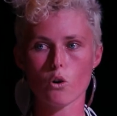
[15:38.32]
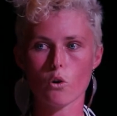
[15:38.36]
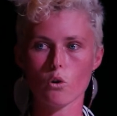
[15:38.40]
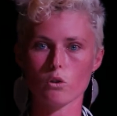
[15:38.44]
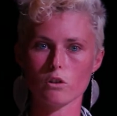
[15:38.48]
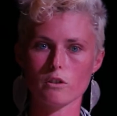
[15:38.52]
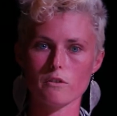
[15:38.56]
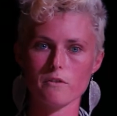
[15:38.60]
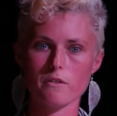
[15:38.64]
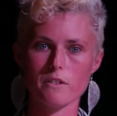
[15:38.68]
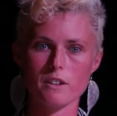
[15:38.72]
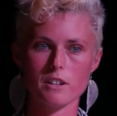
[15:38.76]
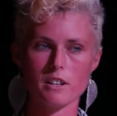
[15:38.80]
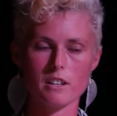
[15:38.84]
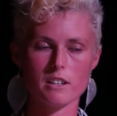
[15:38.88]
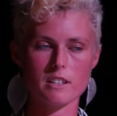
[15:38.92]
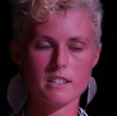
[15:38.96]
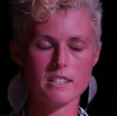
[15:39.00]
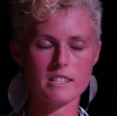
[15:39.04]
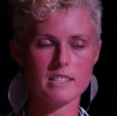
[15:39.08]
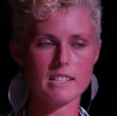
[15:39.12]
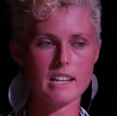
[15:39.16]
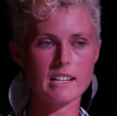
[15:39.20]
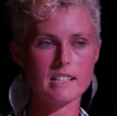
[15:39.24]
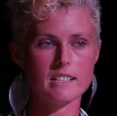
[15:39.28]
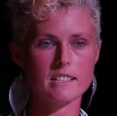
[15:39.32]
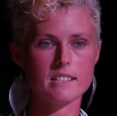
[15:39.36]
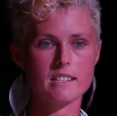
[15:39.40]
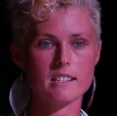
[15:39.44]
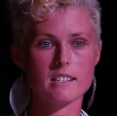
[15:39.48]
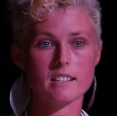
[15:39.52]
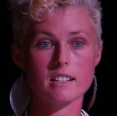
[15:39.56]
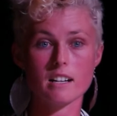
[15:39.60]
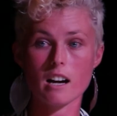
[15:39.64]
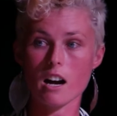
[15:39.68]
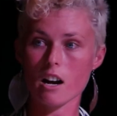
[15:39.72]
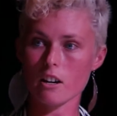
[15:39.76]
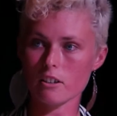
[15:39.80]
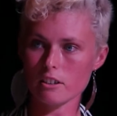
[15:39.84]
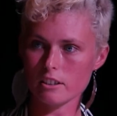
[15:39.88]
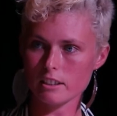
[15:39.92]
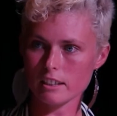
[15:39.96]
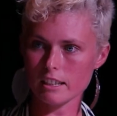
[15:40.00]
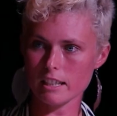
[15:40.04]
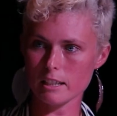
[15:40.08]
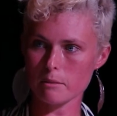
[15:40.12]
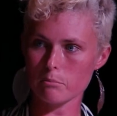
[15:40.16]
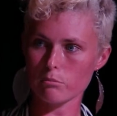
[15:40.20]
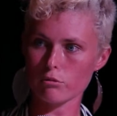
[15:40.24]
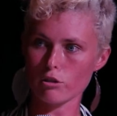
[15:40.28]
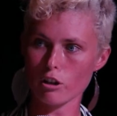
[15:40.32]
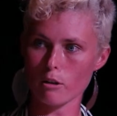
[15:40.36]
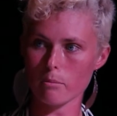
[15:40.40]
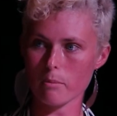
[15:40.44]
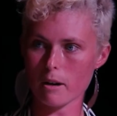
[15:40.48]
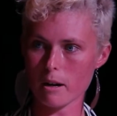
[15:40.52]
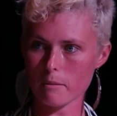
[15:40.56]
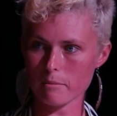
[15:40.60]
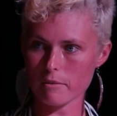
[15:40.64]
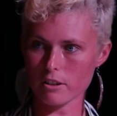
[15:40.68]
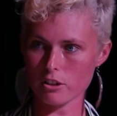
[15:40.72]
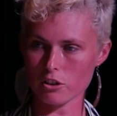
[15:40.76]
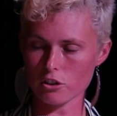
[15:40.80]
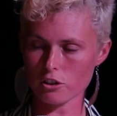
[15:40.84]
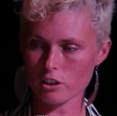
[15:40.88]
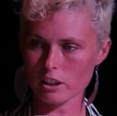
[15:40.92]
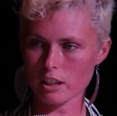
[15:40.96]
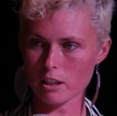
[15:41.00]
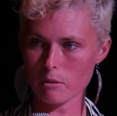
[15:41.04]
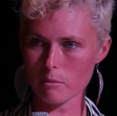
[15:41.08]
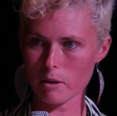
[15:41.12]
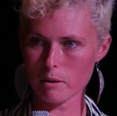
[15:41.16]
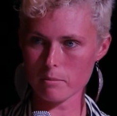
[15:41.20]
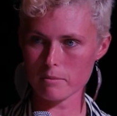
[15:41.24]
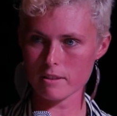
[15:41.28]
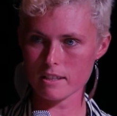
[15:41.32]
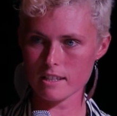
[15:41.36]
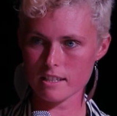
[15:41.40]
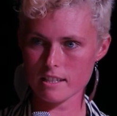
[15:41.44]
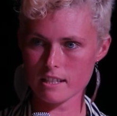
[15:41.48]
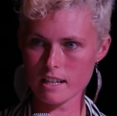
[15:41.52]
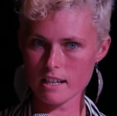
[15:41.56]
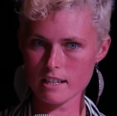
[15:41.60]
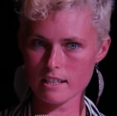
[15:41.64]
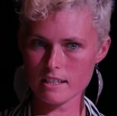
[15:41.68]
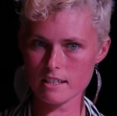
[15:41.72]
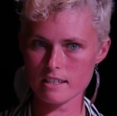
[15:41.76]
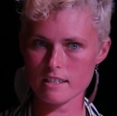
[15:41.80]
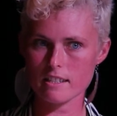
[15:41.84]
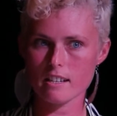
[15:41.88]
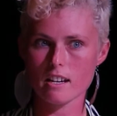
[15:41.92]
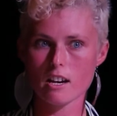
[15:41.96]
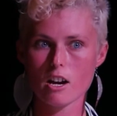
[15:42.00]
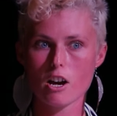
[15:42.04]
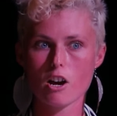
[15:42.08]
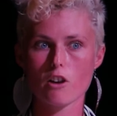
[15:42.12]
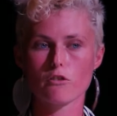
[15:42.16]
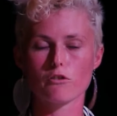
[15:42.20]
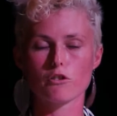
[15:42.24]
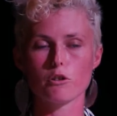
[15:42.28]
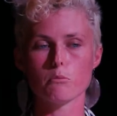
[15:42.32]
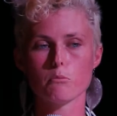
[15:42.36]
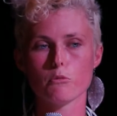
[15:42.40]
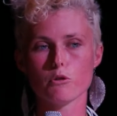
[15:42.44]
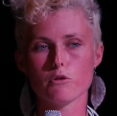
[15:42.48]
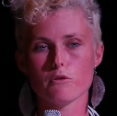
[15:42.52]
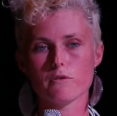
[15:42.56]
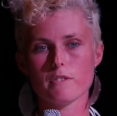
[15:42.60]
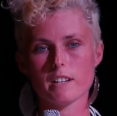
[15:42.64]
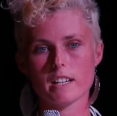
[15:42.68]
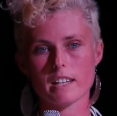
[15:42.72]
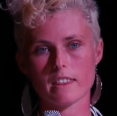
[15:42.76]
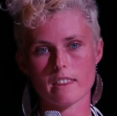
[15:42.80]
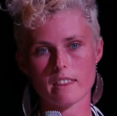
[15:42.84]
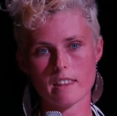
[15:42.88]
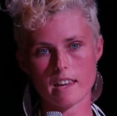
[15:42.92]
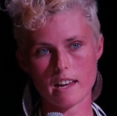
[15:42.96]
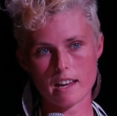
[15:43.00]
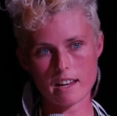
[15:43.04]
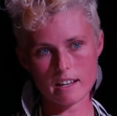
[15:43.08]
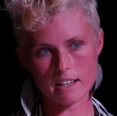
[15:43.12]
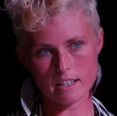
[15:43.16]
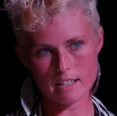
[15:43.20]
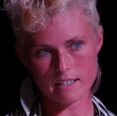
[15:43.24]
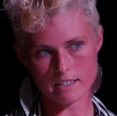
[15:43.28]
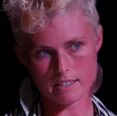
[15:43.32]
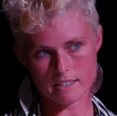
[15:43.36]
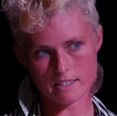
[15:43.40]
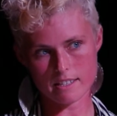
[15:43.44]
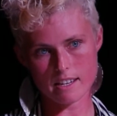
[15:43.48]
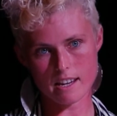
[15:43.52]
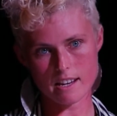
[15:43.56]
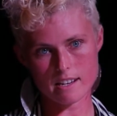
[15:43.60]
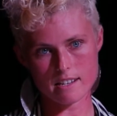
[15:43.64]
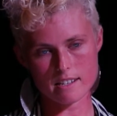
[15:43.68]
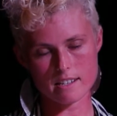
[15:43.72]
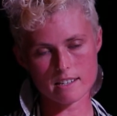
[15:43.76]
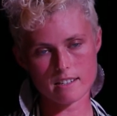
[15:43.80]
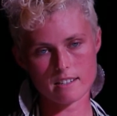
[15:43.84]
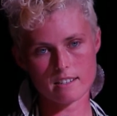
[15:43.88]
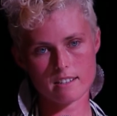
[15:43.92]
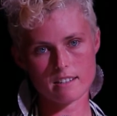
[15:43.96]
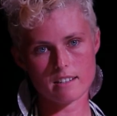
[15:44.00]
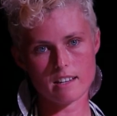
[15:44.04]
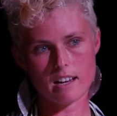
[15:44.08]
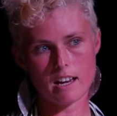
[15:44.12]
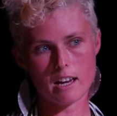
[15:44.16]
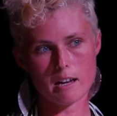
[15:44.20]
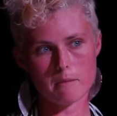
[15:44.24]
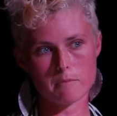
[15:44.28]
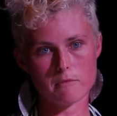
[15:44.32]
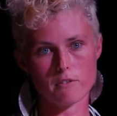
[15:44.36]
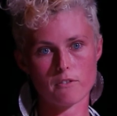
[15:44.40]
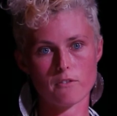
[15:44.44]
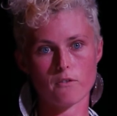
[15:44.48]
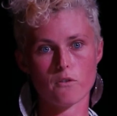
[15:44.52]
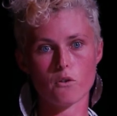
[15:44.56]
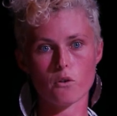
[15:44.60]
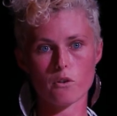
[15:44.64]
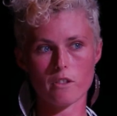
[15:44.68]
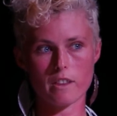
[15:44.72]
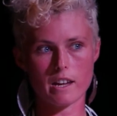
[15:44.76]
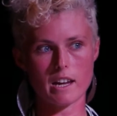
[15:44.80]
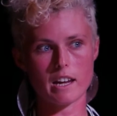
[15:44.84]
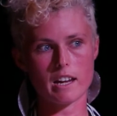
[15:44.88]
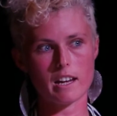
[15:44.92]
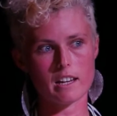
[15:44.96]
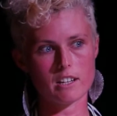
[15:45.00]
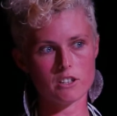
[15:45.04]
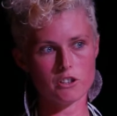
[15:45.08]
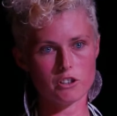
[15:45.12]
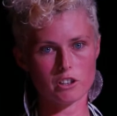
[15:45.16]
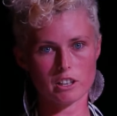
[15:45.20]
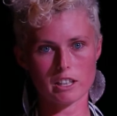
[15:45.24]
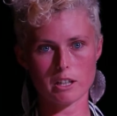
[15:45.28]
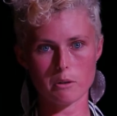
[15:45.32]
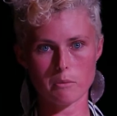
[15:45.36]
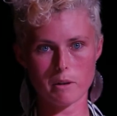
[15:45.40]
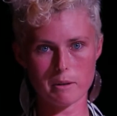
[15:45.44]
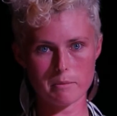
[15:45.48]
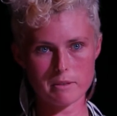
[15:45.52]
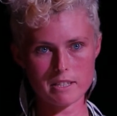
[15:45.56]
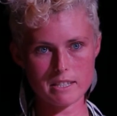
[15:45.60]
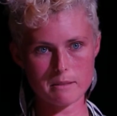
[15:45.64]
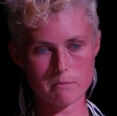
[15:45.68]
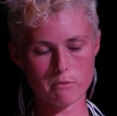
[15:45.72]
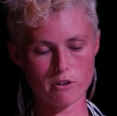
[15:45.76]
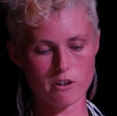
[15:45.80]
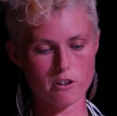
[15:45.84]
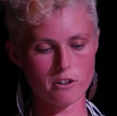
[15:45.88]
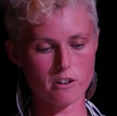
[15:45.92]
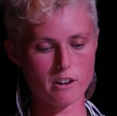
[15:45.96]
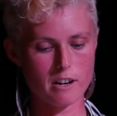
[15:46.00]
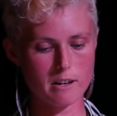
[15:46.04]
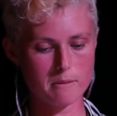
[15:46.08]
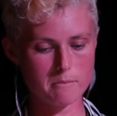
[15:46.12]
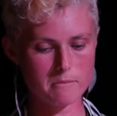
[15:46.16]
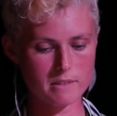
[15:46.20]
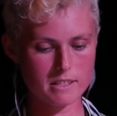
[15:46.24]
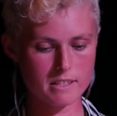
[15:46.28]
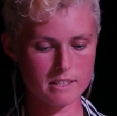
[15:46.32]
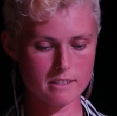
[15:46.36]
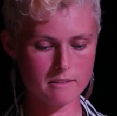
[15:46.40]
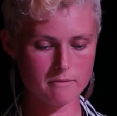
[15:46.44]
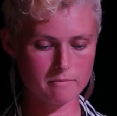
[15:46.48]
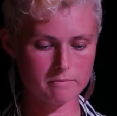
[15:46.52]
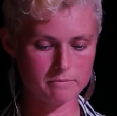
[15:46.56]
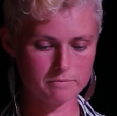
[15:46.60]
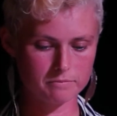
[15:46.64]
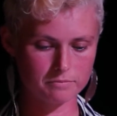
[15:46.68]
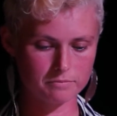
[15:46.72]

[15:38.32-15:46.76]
all of the states that currently prop up the nuclear weapon states removing their consent for their nuclear weapons programs.